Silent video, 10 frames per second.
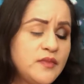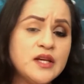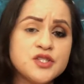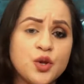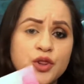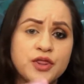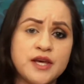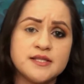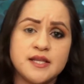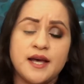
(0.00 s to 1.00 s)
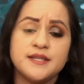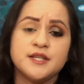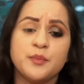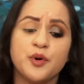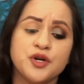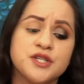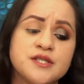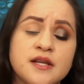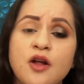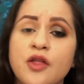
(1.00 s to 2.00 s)
So this, I did
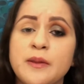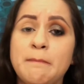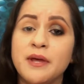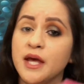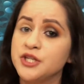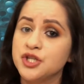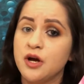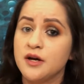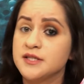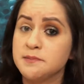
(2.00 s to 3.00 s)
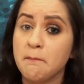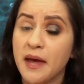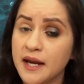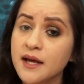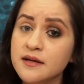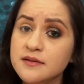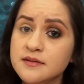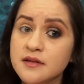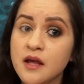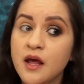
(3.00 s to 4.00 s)
purchase it on the BH
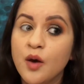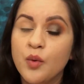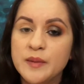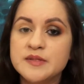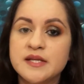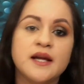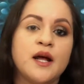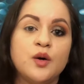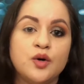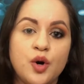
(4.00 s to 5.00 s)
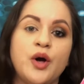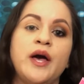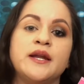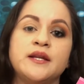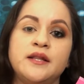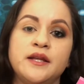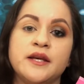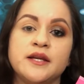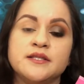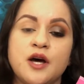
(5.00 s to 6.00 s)
Cosmetics website. I will go ahead and
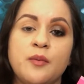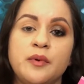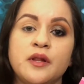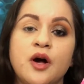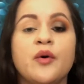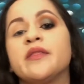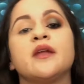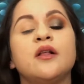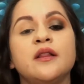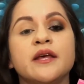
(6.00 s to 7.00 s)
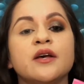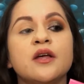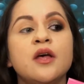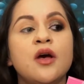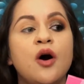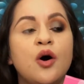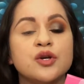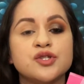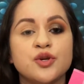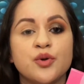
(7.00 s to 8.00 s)
link it down below, and then I'll link
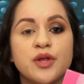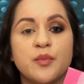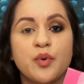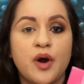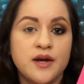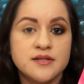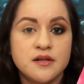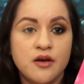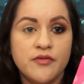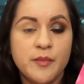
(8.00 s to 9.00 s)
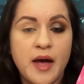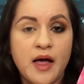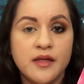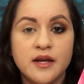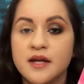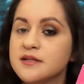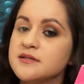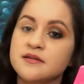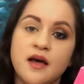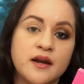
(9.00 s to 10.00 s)
also the price of the palette.
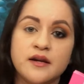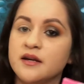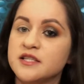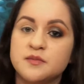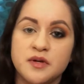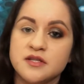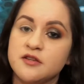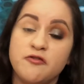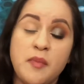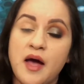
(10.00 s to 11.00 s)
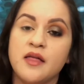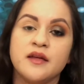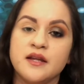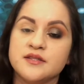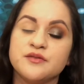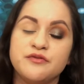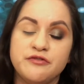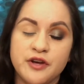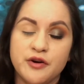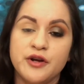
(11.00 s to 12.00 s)
It's not an expensive palette. It's a
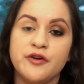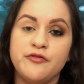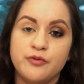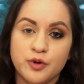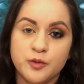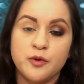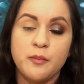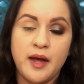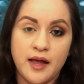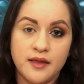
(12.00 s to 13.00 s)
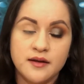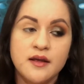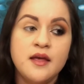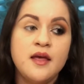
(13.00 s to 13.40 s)
very affordable palette.